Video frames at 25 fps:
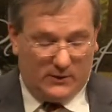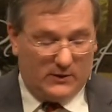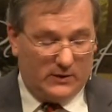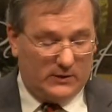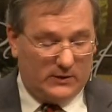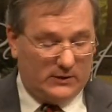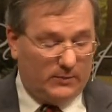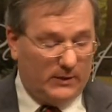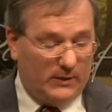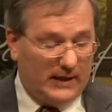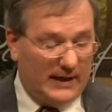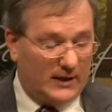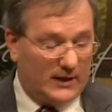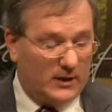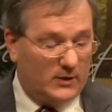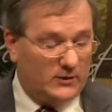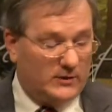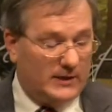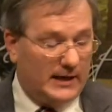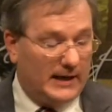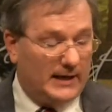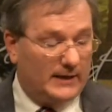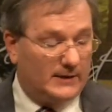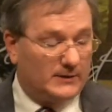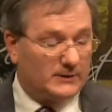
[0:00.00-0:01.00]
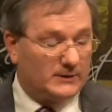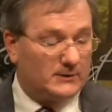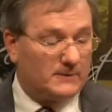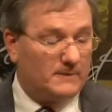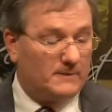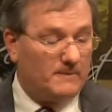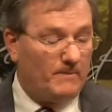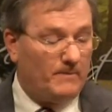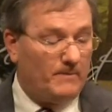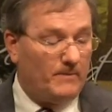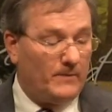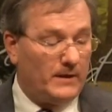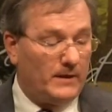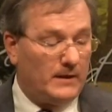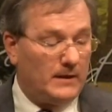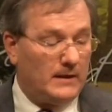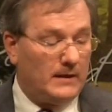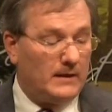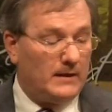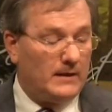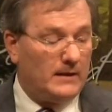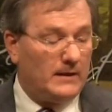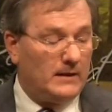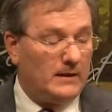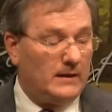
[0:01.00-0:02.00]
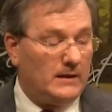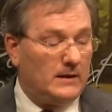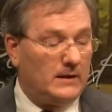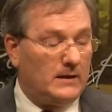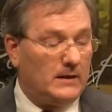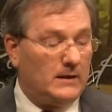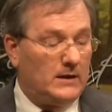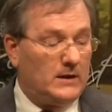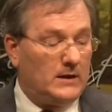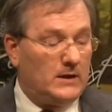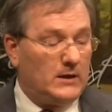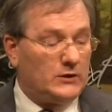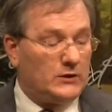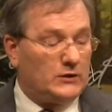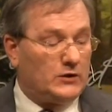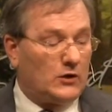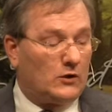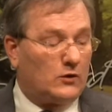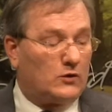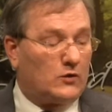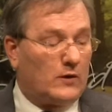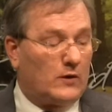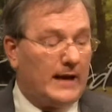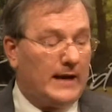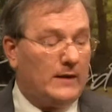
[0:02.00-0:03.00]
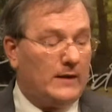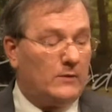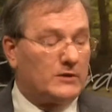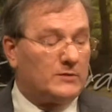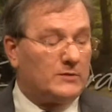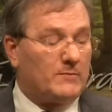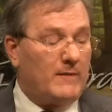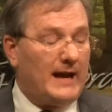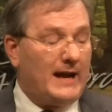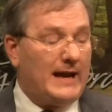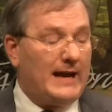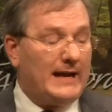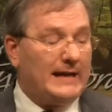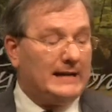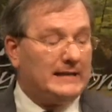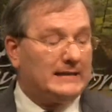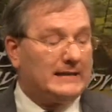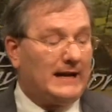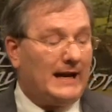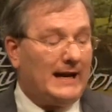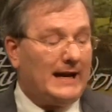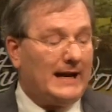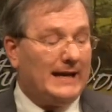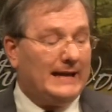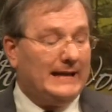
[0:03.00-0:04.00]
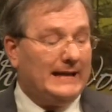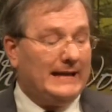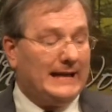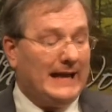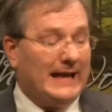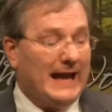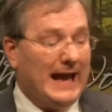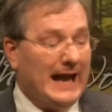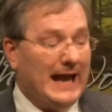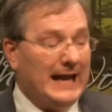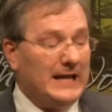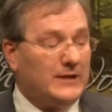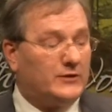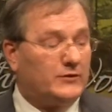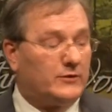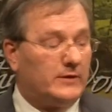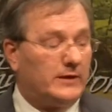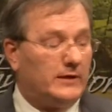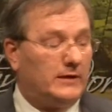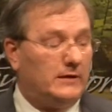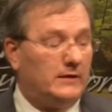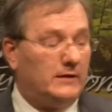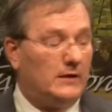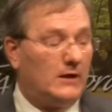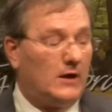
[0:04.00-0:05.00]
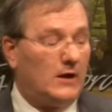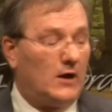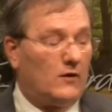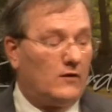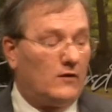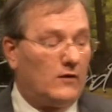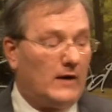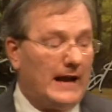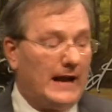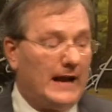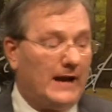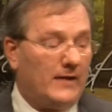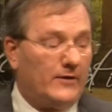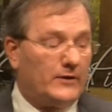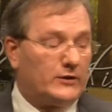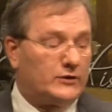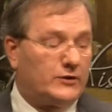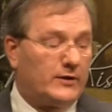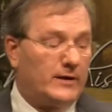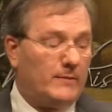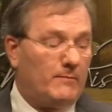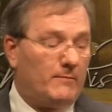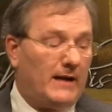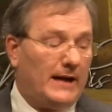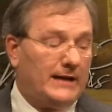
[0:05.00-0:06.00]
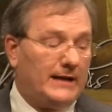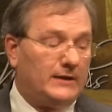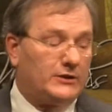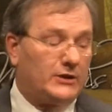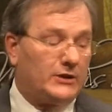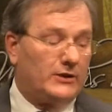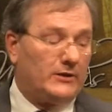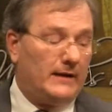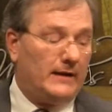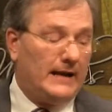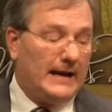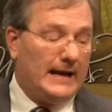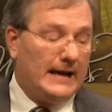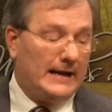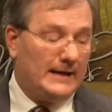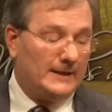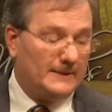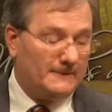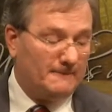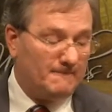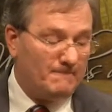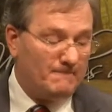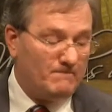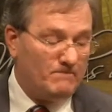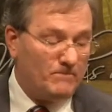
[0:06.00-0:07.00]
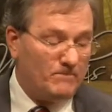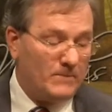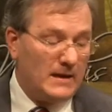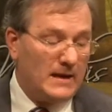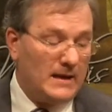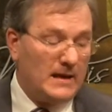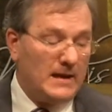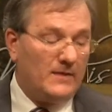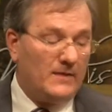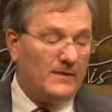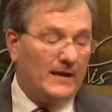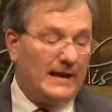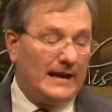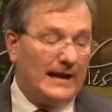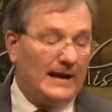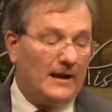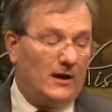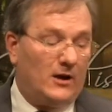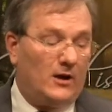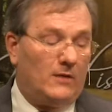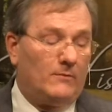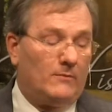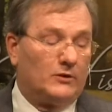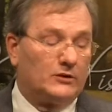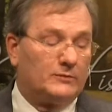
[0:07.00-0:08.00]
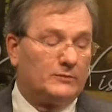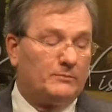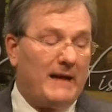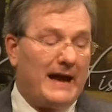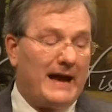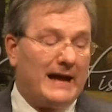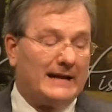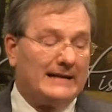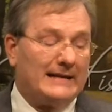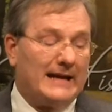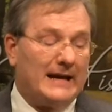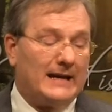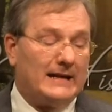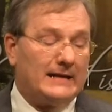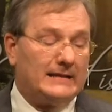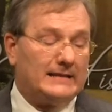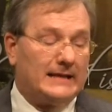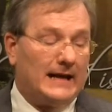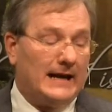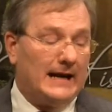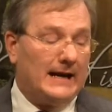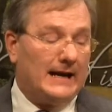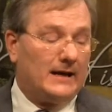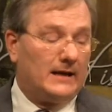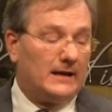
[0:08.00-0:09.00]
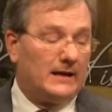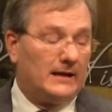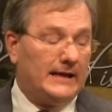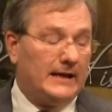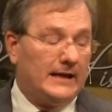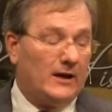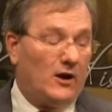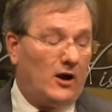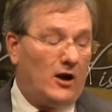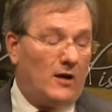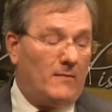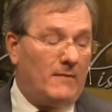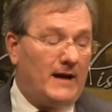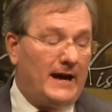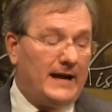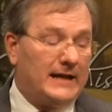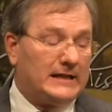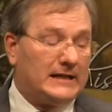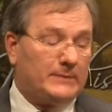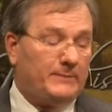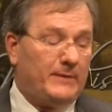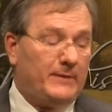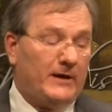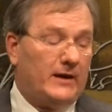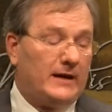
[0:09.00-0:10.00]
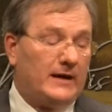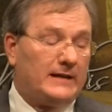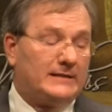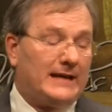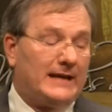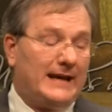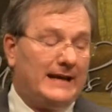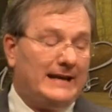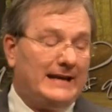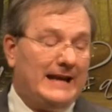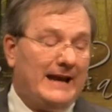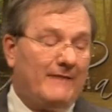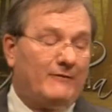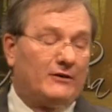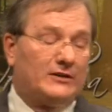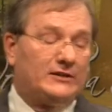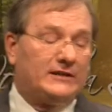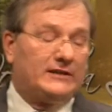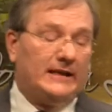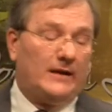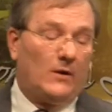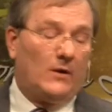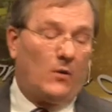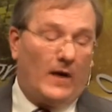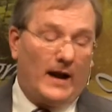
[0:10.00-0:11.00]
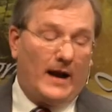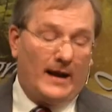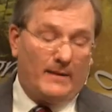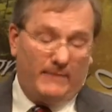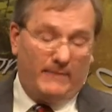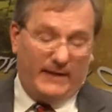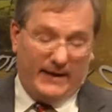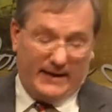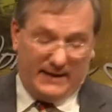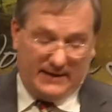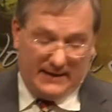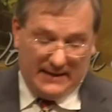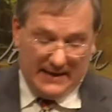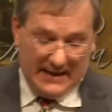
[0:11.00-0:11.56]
black hotels. So great was my anxiety and hatred over how the trip might turn out that I almost backed out entirely. In all my experience, I'd never seen a white man